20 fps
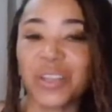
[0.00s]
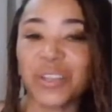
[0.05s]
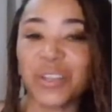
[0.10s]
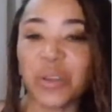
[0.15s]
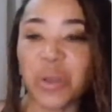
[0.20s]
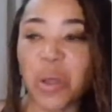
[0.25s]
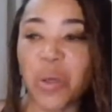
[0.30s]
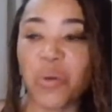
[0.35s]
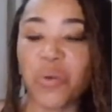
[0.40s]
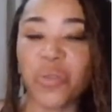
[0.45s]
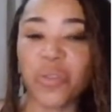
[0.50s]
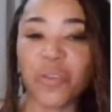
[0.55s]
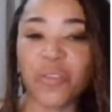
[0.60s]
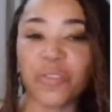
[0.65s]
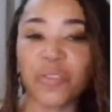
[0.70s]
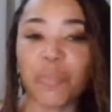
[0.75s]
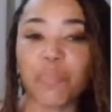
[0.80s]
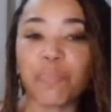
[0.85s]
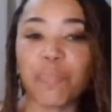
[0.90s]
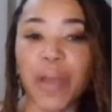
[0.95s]
you know, the
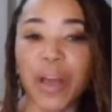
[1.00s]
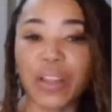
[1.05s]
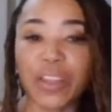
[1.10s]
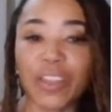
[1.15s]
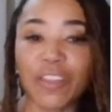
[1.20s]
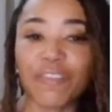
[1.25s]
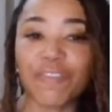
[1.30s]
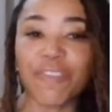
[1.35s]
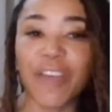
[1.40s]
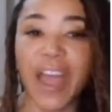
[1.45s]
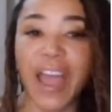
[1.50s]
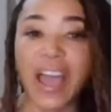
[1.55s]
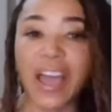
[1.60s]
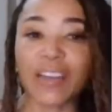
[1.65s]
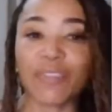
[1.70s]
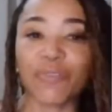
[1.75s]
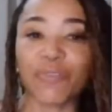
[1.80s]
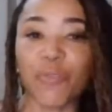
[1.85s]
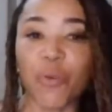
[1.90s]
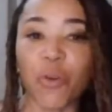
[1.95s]
belly
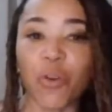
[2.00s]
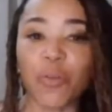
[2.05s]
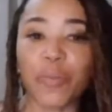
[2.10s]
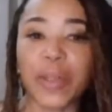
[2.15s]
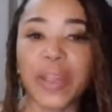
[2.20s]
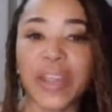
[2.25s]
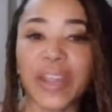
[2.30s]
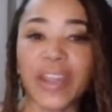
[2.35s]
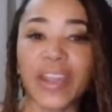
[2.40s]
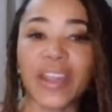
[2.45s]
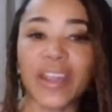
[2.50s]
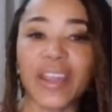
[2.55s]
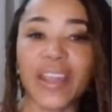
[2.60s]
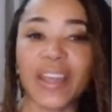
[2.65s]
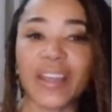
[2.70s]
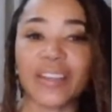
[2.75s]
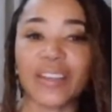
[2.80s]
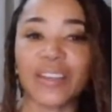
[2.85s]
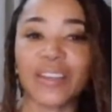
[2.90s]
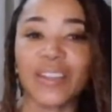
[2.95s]
fat forming,
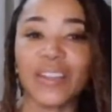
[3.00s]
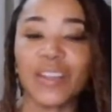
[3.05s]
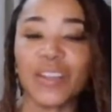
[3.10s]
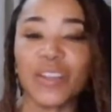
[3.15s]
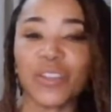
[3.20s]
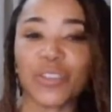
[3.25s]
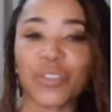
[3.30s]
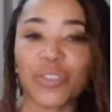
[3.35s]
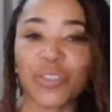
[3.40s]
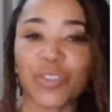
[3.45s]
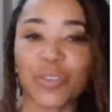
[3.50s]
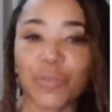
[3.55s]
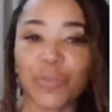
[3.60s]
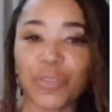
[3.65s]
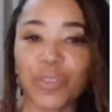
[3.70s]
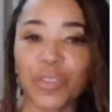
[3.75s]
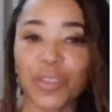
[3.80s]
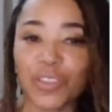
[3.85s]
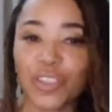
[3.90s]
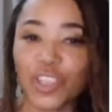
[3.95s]
and the
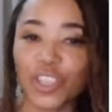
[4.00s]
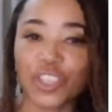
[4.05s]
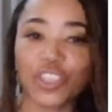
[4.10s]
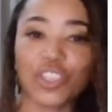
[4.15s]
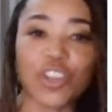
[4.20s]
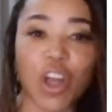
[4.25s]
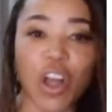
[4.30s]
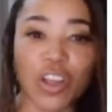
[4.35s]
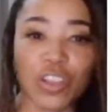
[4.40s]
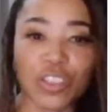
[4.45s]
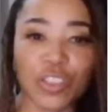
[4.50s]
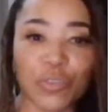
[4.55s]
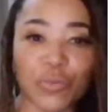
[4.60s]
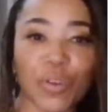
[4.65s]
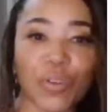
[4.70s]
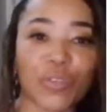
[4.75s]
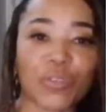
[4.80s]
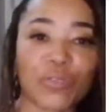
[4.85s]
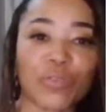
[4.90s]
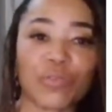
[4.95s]

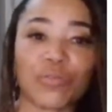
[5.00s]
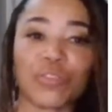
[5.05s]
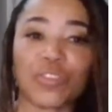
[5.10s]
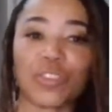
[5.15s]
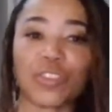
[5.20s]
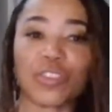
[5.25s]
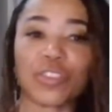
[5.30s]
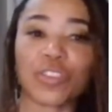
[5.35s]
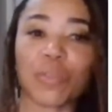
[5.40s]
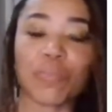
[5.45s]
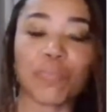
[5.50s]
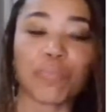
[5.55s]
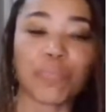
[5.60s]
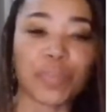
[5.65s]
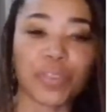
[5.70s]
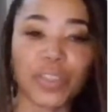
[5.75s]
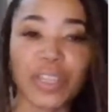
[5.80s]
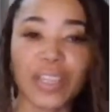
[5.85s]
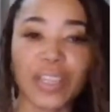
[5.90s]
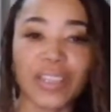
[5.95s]
testosterone just
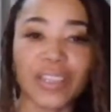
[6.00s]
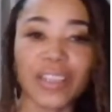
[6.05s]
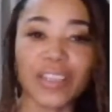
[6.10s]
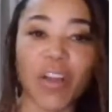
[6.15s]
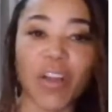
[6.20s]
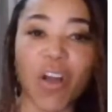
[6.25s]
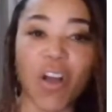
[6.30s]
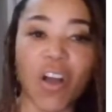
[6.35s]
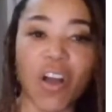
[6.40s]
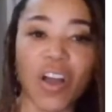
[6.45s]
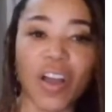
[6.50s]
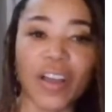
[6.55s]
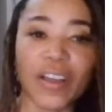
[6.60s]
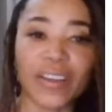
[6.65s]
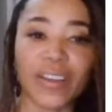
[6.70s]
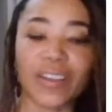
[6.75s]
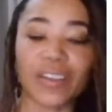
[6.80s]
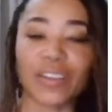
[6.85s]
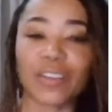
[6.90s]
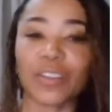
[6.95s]
completely
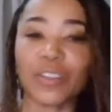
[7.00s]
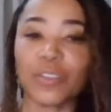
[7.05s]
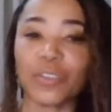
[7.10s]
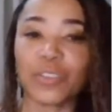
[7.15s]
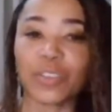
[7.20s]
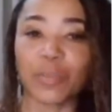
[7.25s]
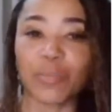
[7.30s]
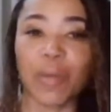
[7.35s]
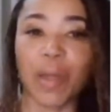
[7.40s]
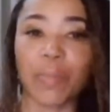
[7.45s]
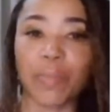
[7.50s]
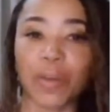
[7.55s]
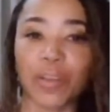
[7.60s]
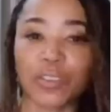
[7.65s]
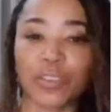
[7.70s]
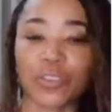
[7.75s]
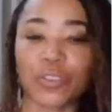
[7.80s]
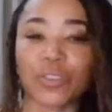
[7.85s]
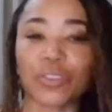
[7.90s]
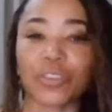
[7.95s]
gone, and losing my
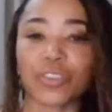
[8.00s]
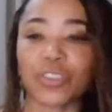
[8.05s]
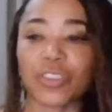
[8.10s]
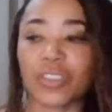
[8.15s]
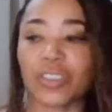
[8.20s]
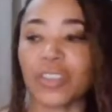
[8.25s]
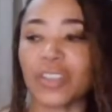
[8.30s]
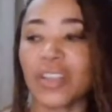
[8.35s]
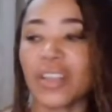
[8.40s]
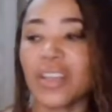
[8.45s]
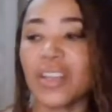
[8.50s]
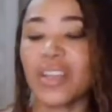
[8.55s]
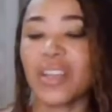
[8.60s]
muscles and